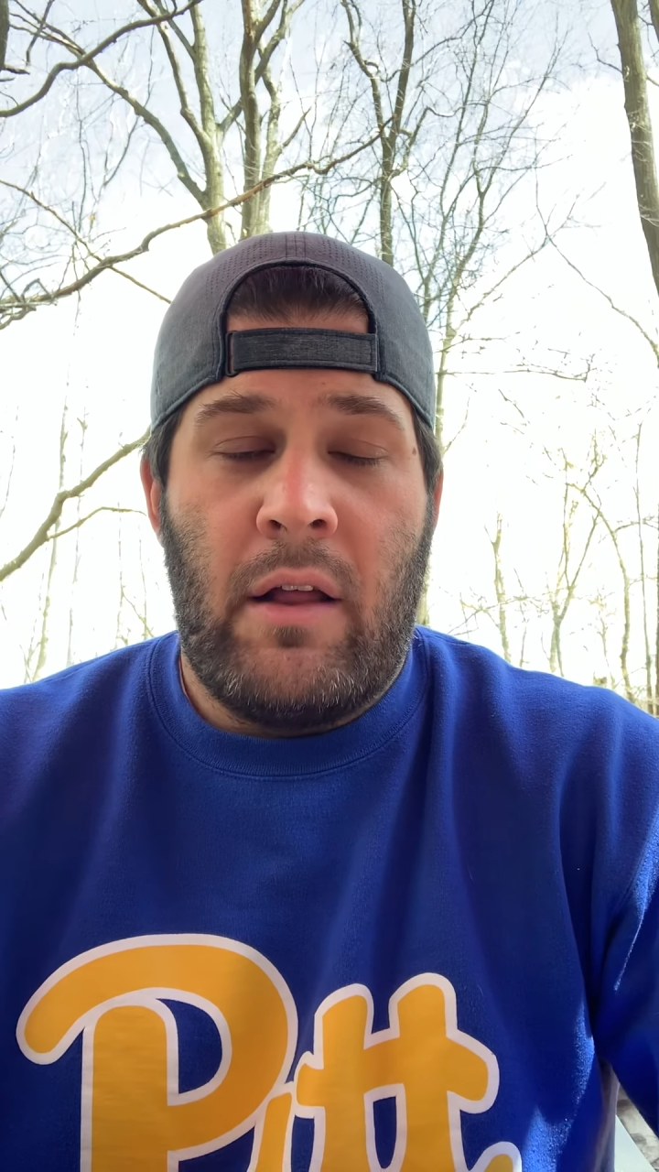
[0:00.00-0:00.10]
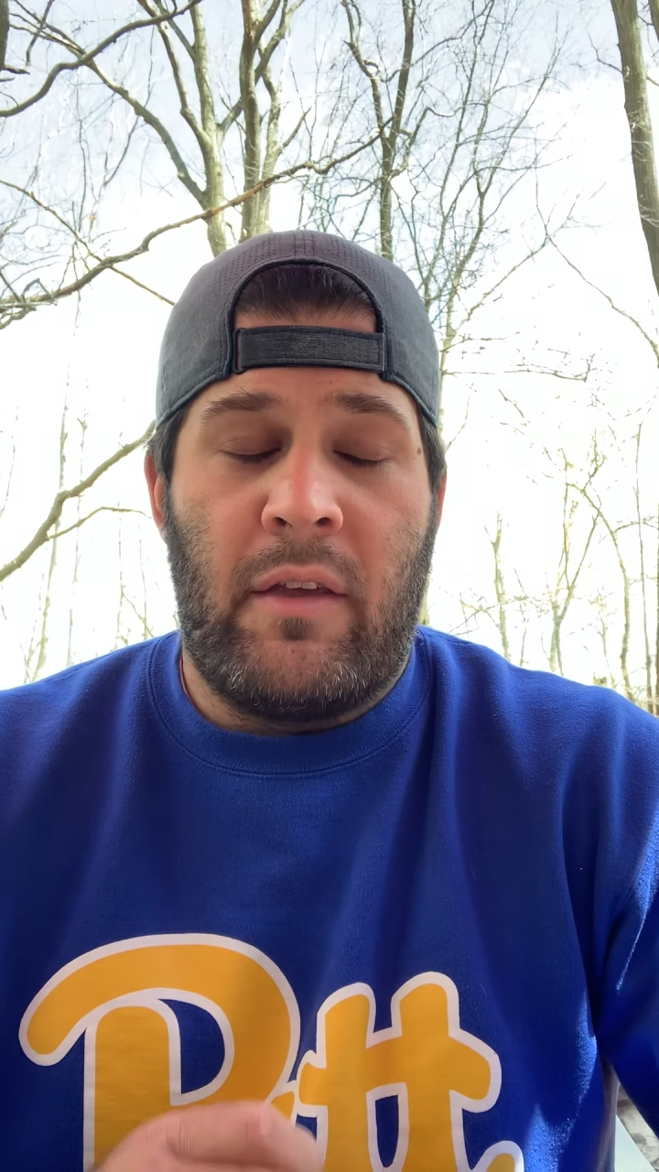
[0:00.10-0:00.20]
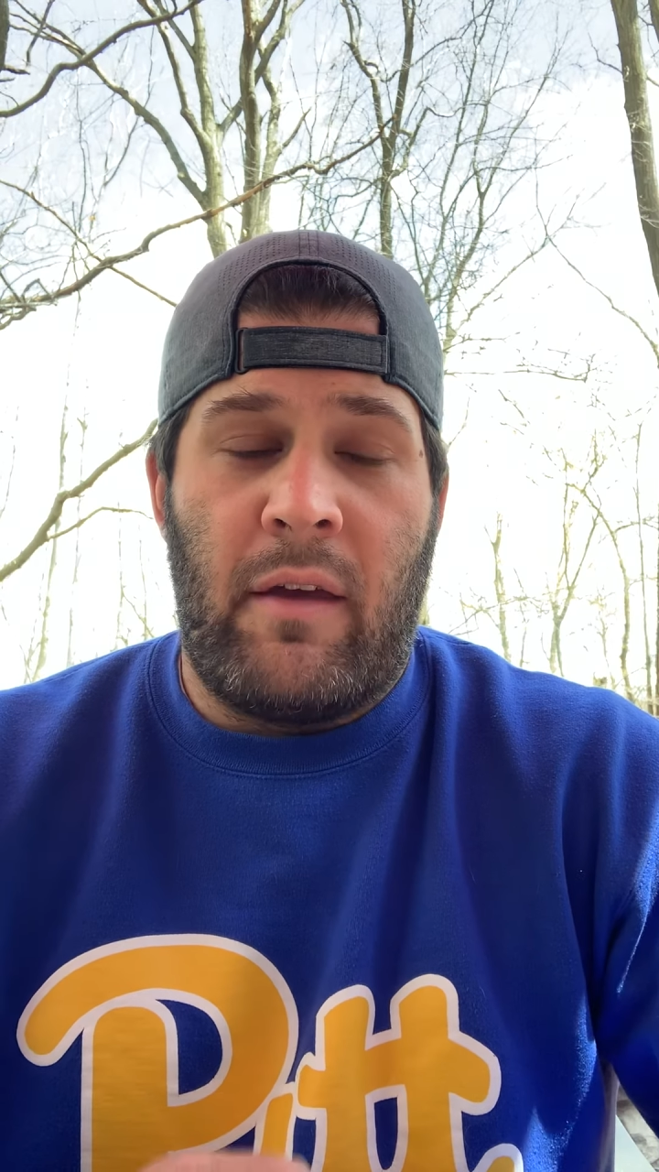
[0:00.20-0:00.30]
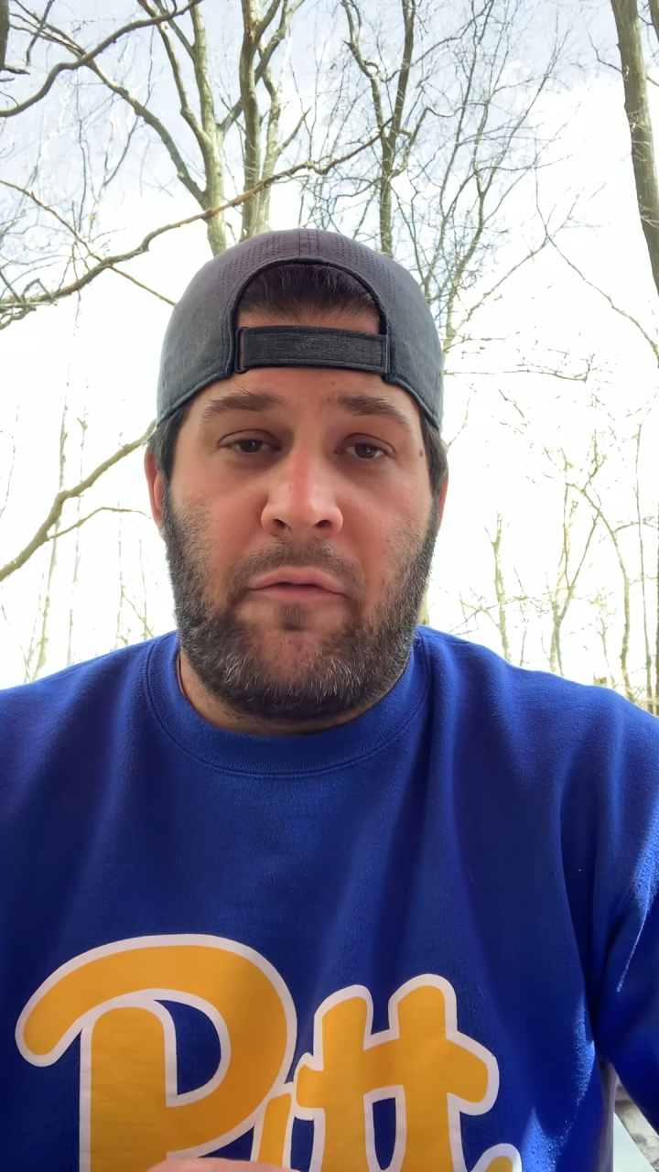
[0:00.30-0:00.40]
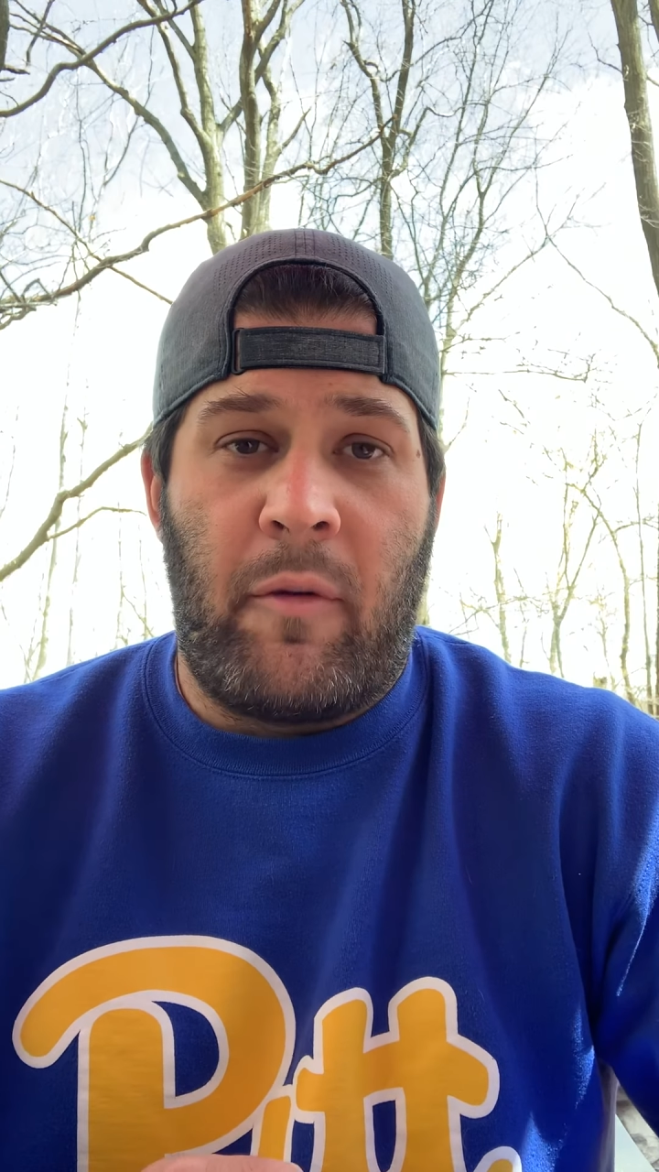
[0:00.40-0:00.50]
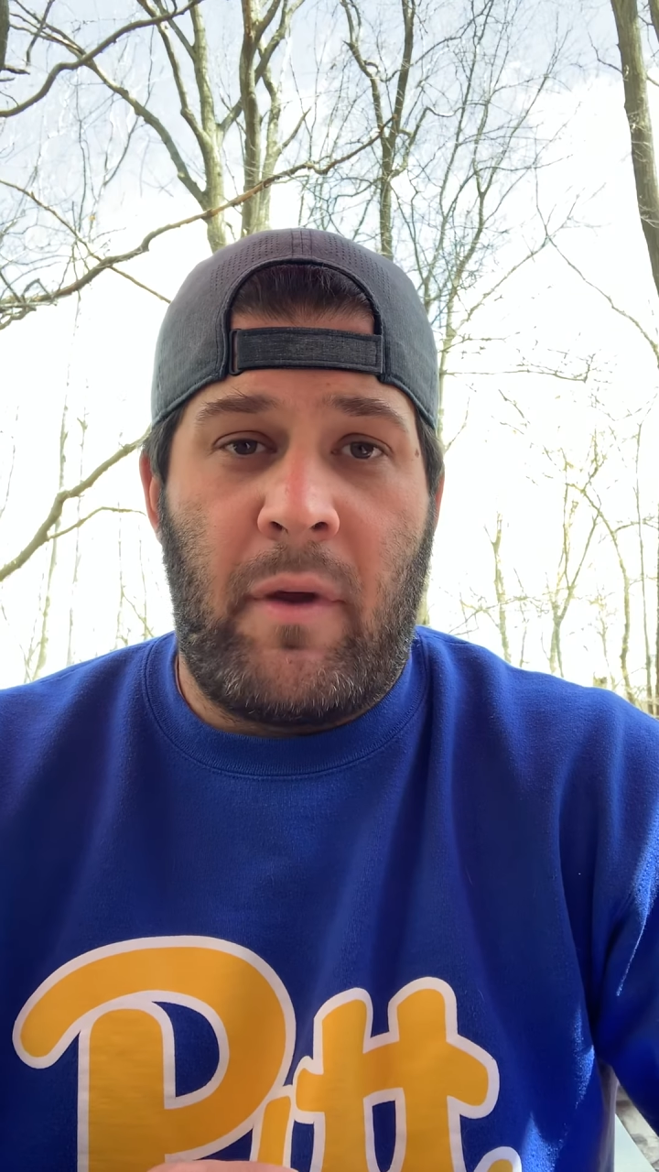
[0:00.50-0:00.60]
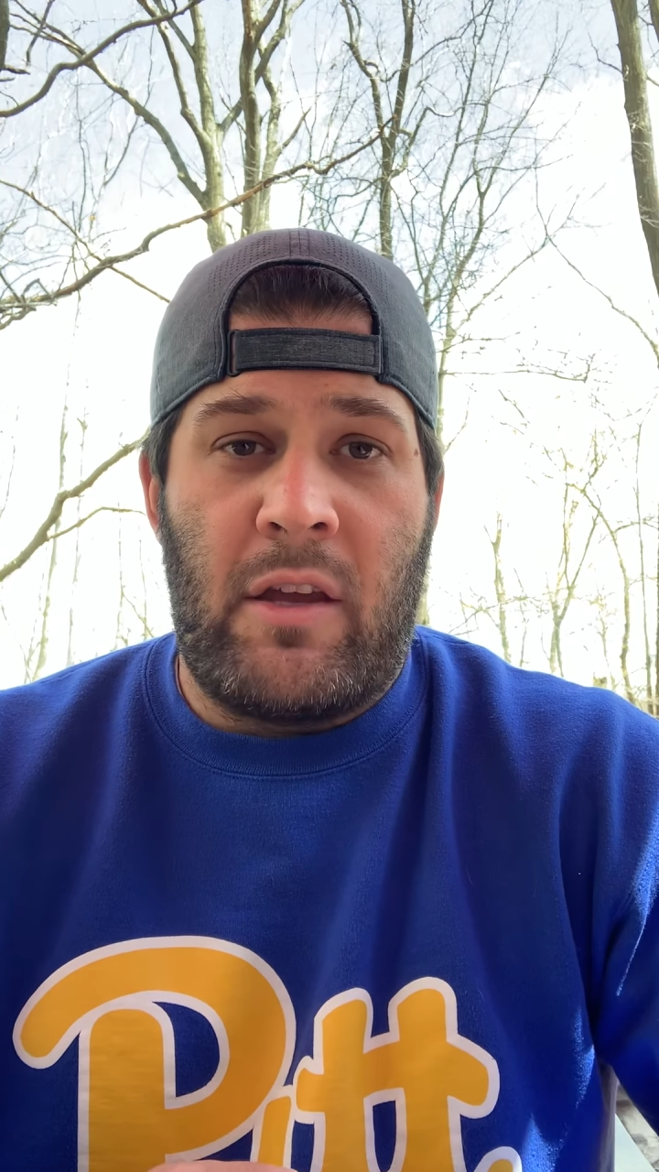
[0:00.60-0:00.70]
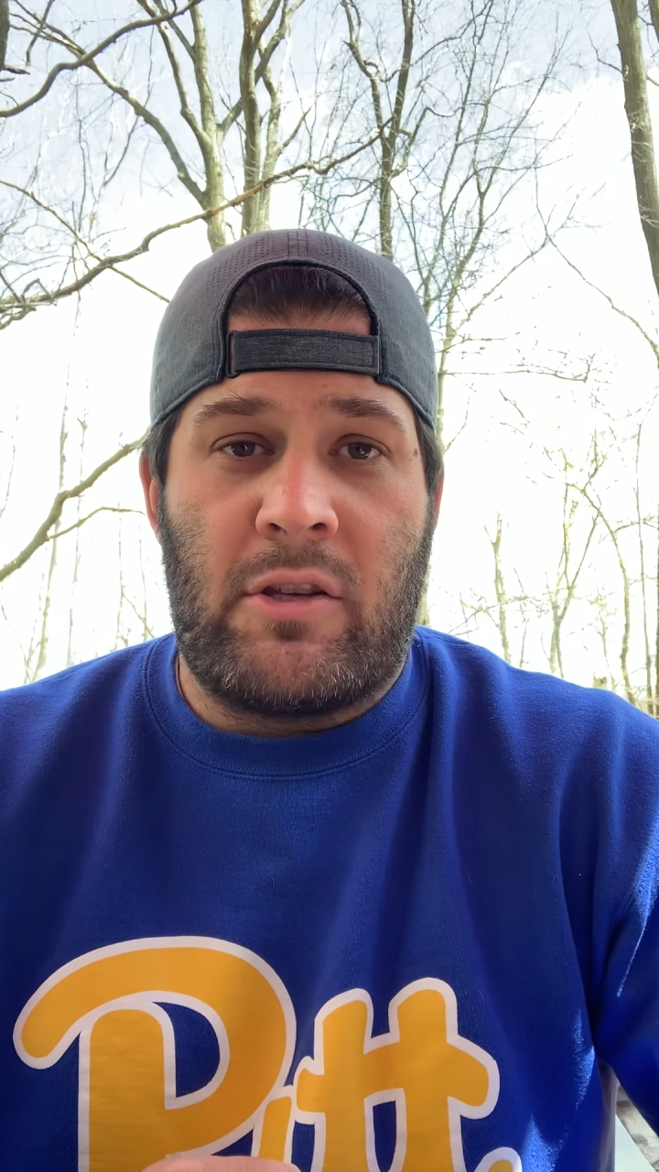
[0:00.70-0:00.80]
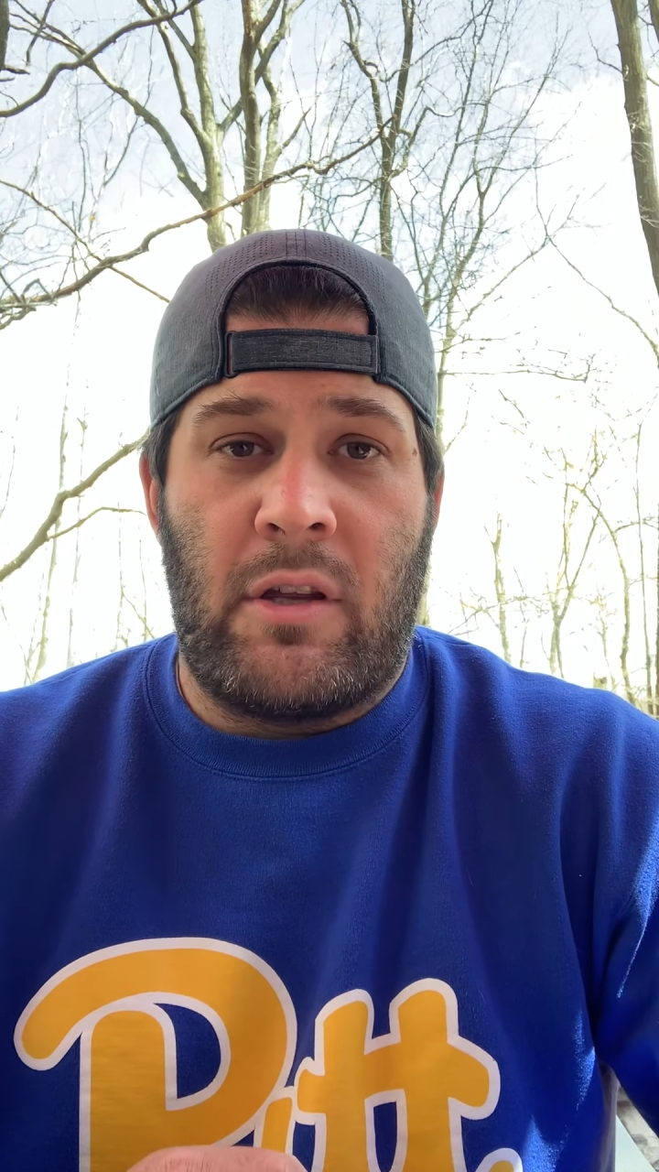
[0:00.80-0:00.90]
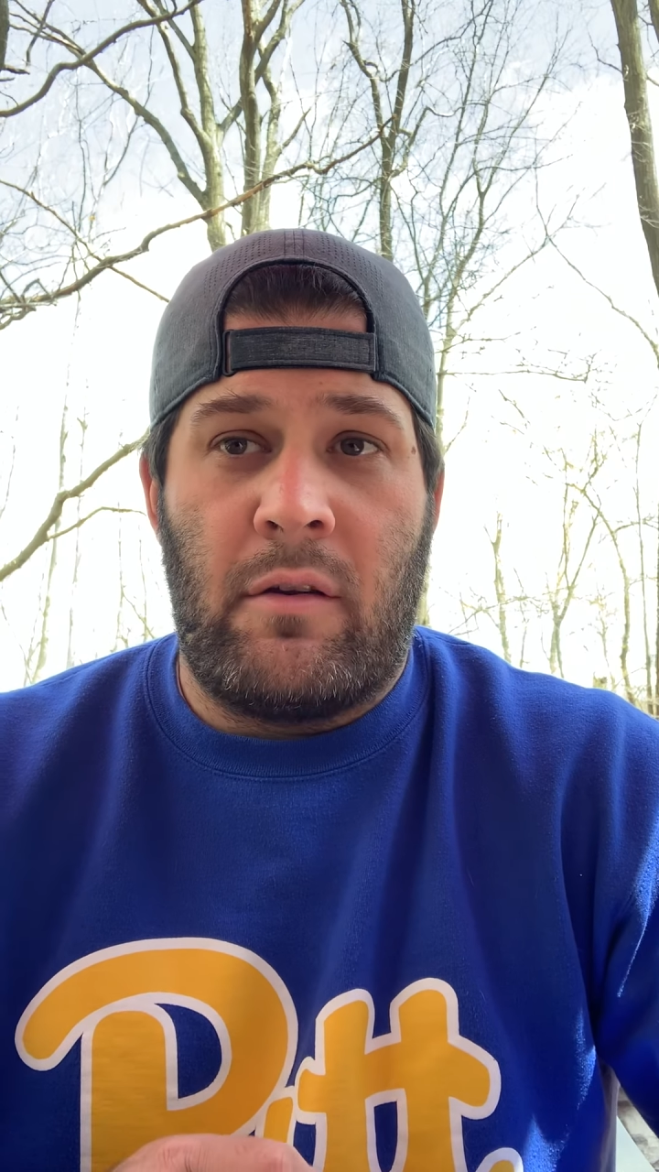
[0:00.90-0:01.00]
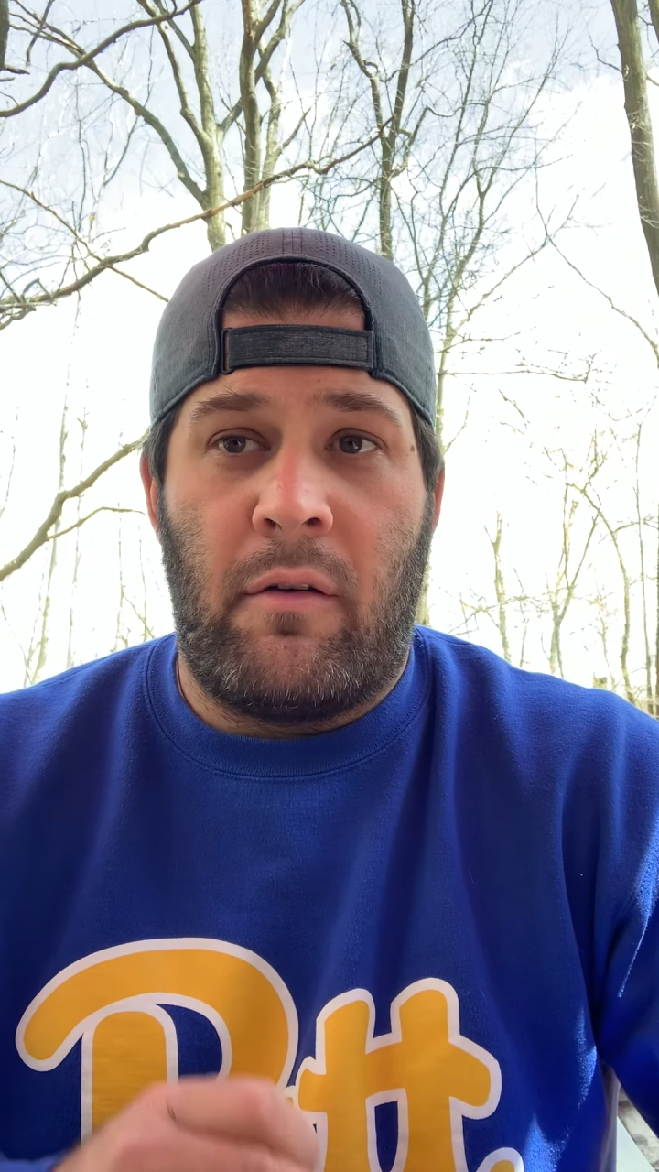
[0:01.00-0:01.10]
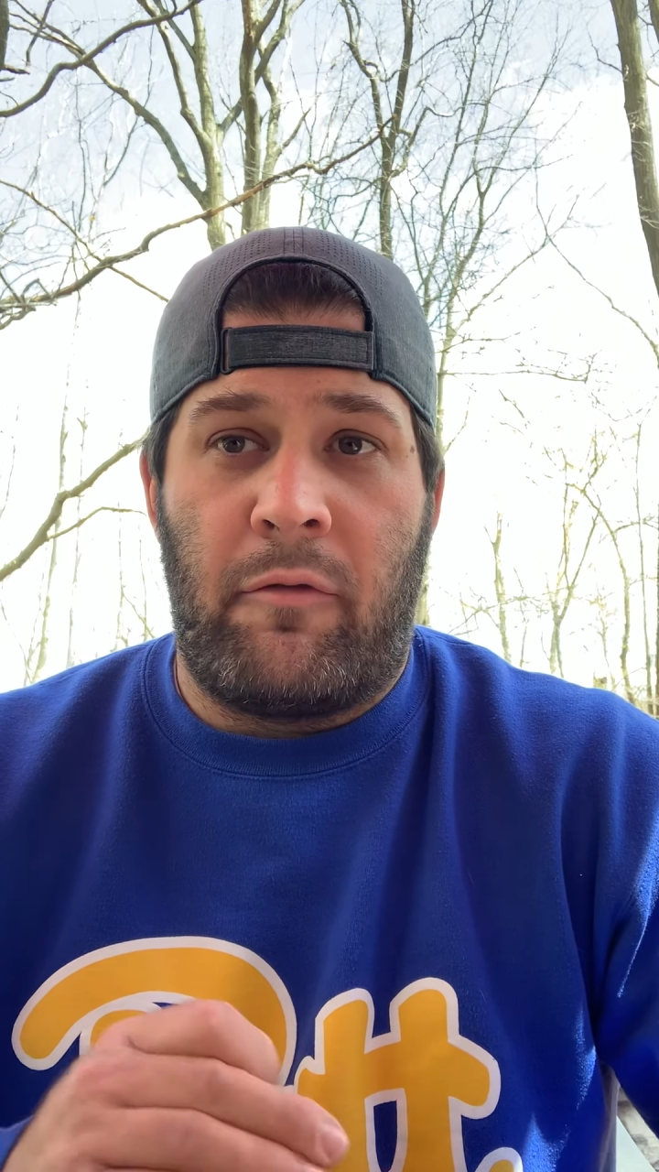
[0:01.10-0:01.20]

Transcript: The information